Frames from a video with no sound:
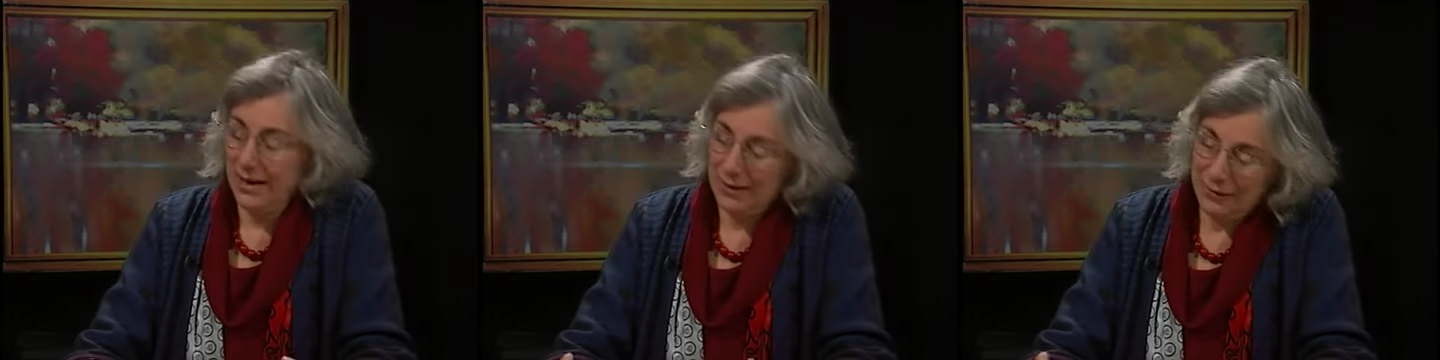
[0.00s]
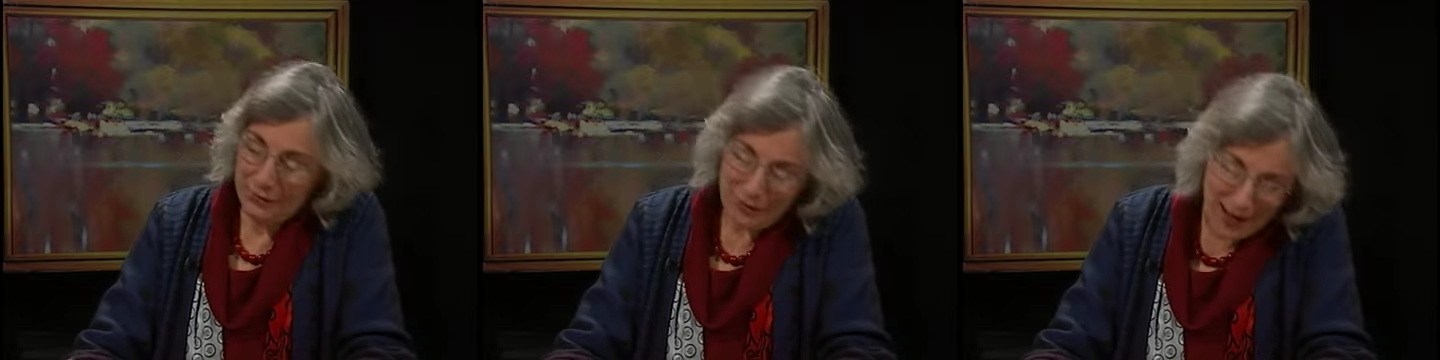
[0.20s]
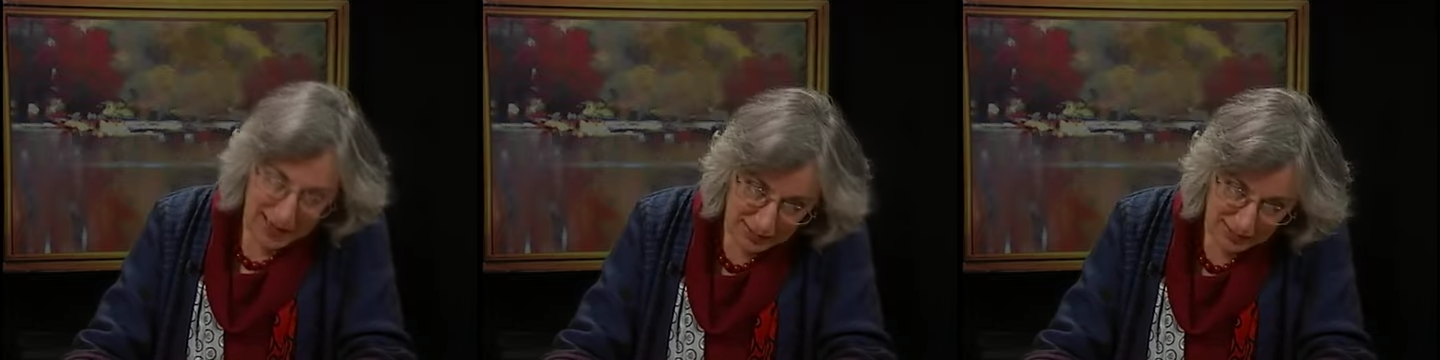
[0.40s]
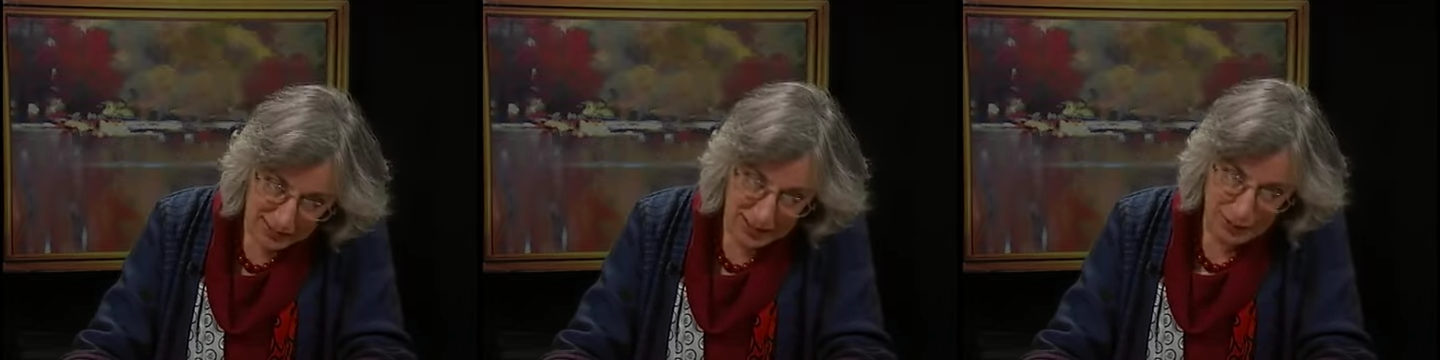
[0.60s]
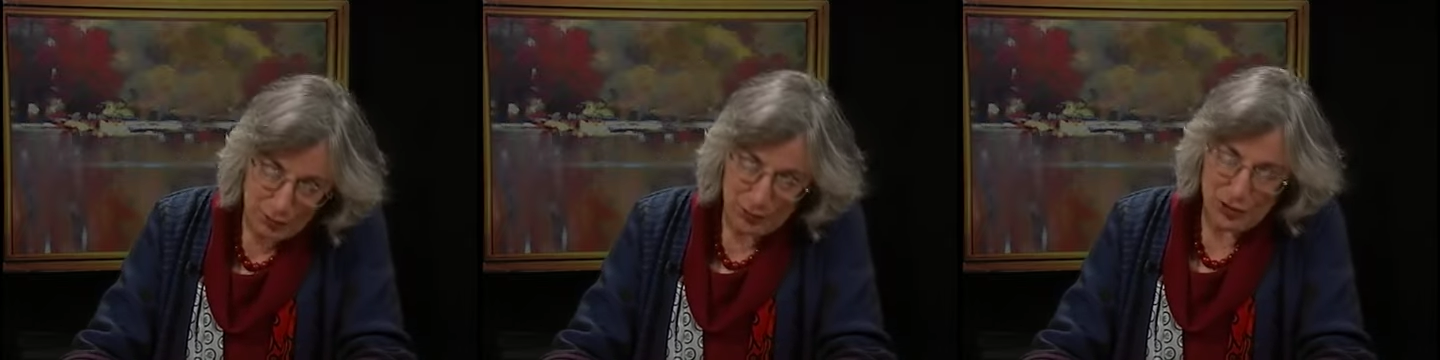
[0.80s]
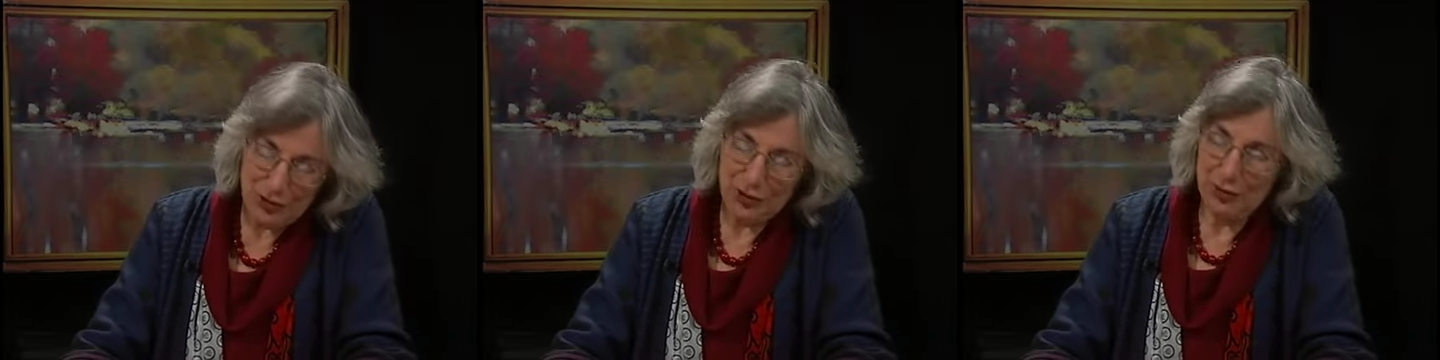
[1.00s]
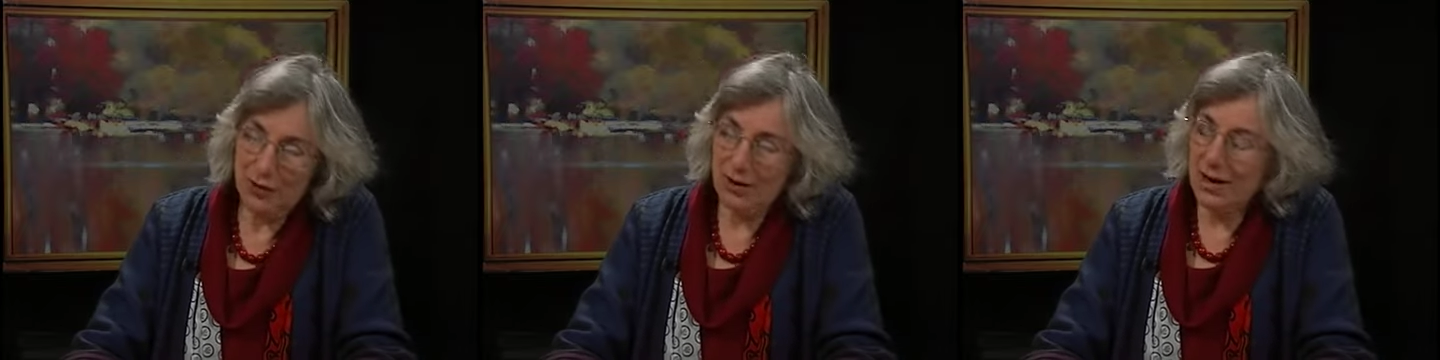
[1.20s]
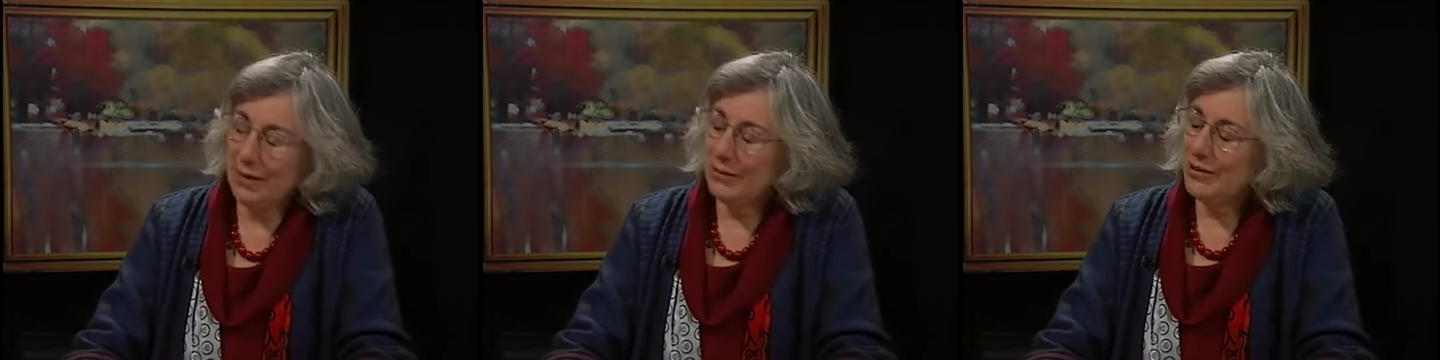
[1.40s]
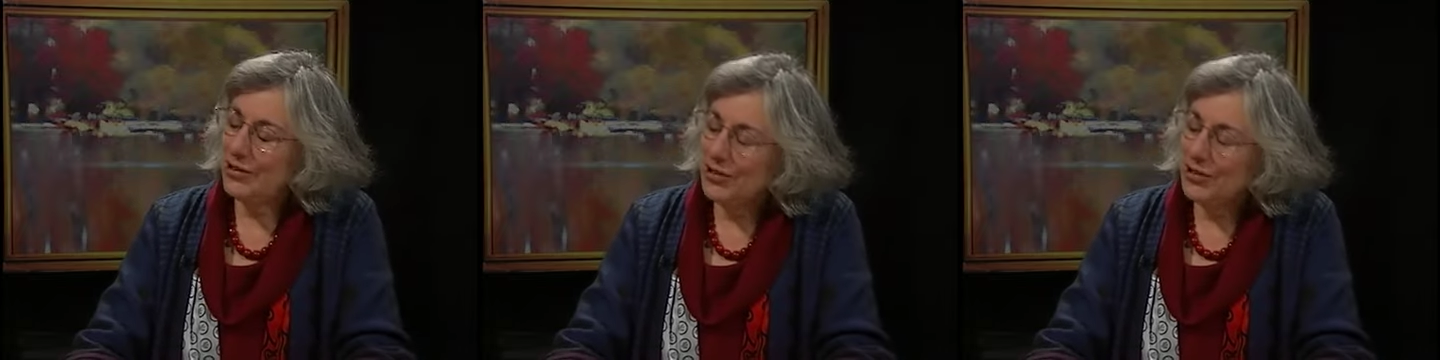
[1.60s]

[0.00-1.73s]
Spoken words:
And the faculty were sure I was